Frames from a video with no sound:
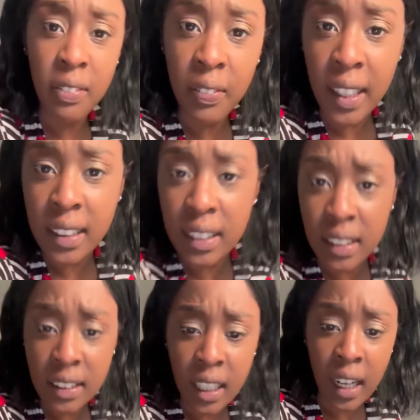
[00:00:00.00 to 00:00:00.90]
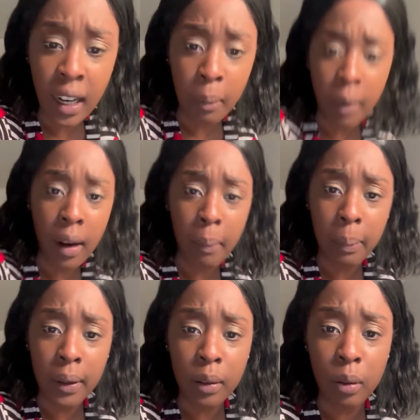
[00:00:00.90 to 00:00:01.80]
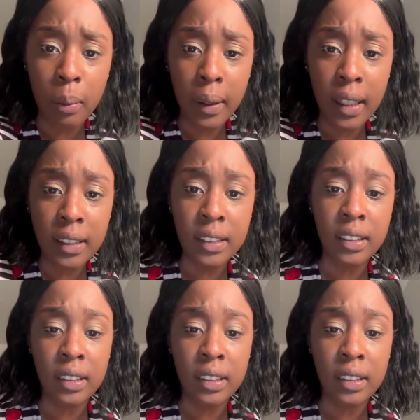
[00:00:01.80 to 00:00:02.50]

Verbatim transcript: fix this camera up a little bit and